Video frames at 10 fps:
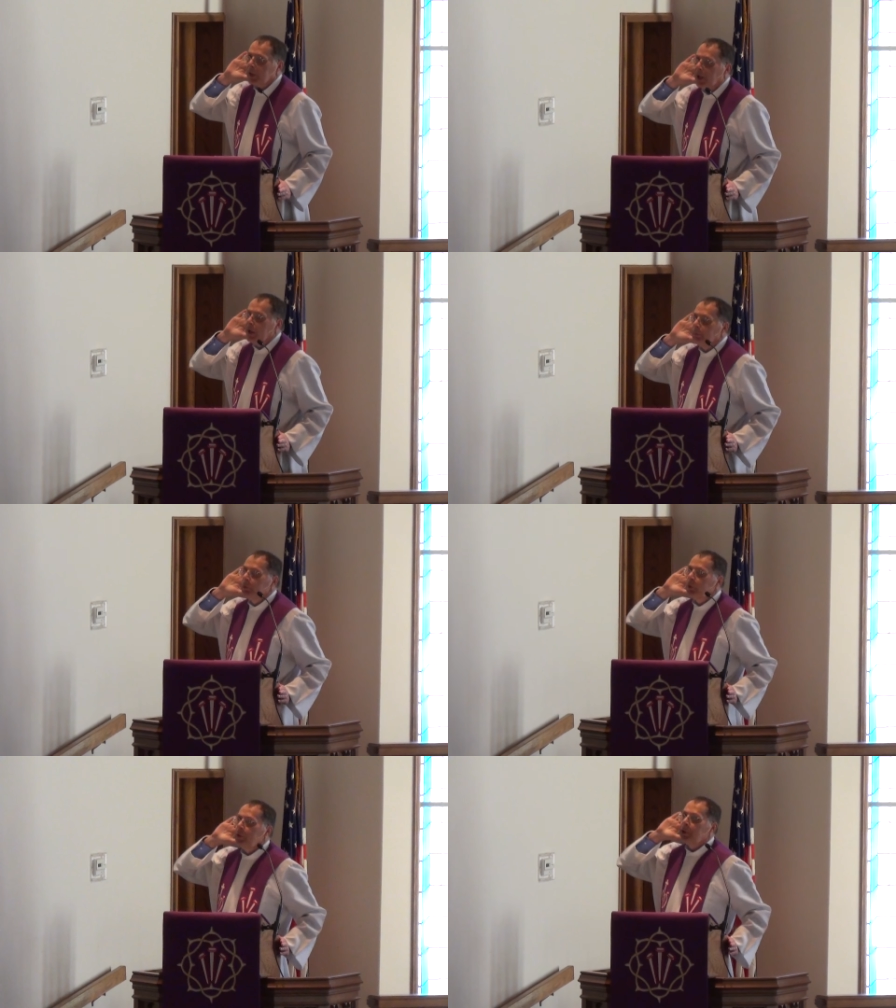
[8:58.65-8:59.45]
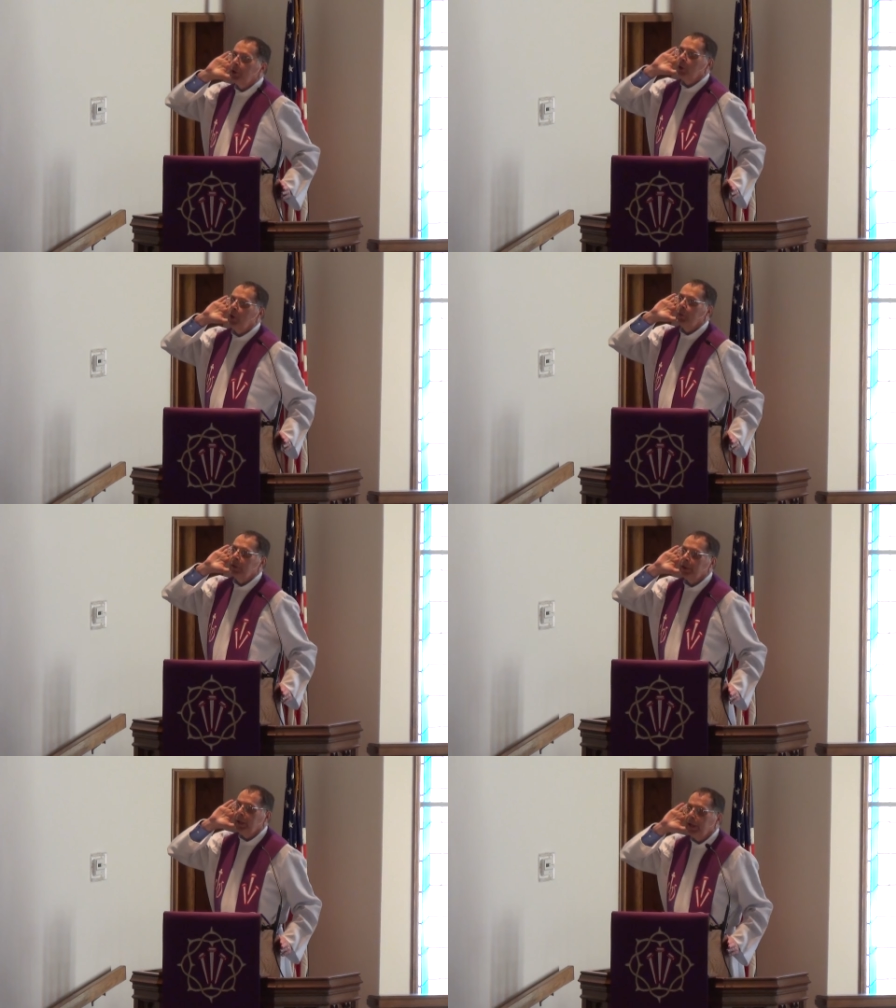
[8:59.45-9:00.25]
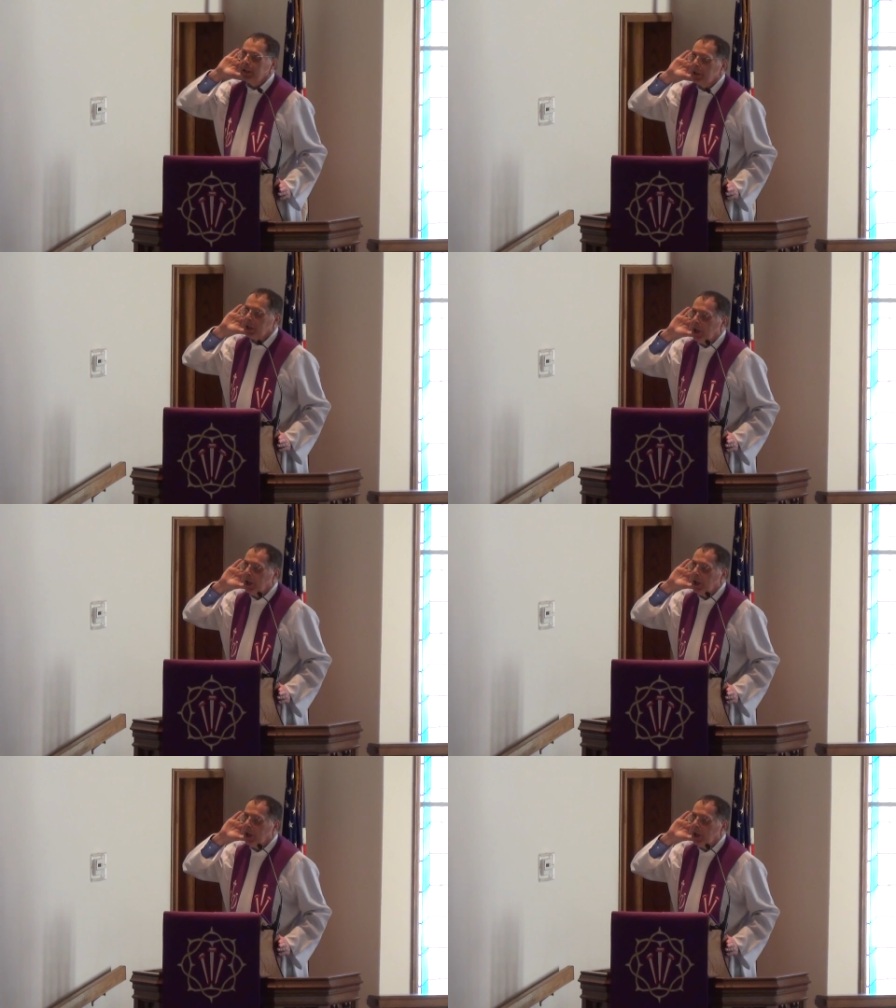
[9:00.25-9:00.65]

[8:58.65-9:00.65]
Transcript: Come, do your own thing.